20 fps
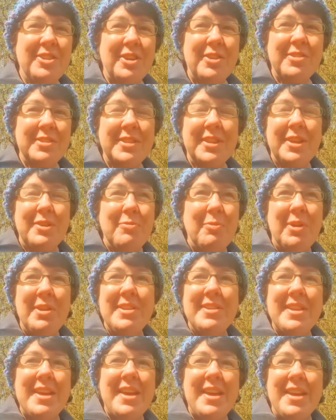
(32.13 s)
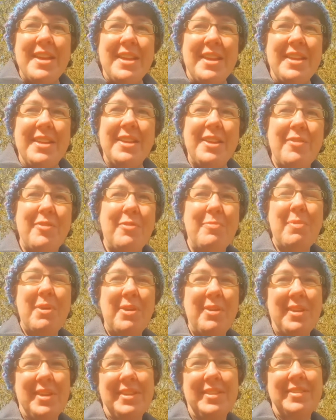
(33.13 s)
just in one day, never
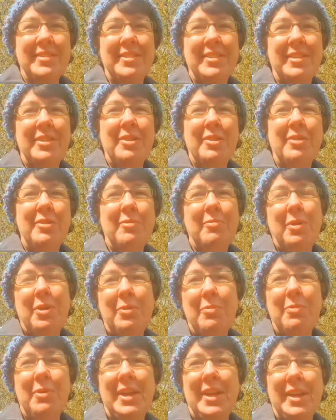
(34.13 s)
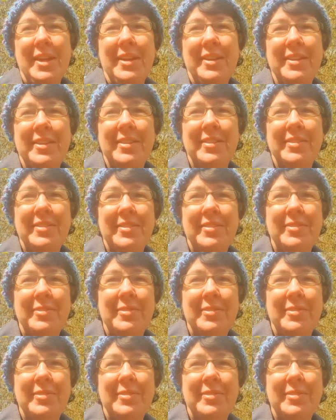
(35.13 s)
mind one week.